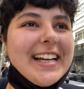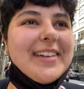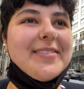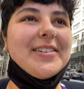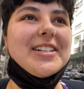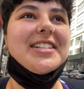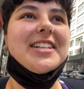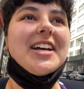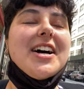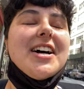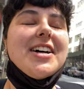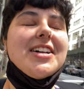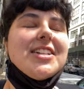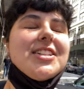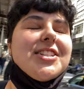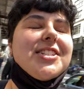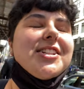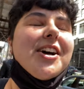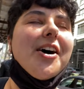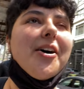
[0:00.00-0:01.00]
It was
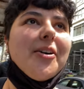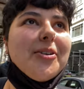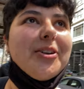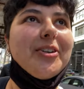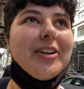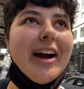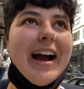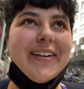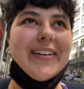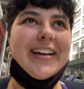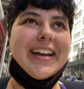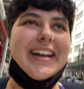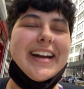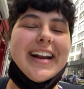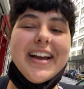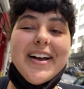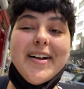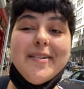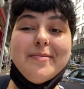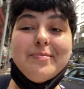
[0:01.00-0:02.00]
so crowded,
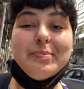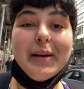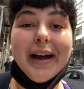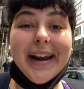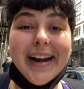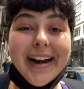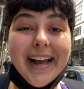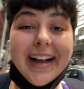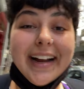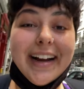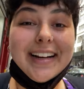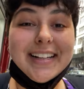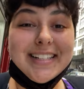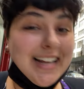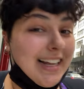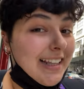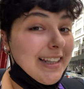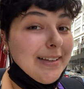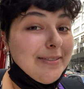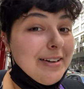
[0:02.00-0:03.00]
but I got
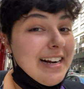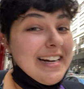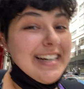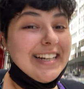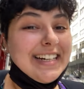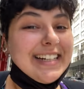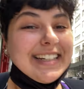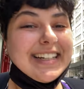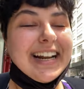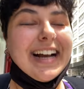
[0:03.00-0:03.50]
exactly what I needed.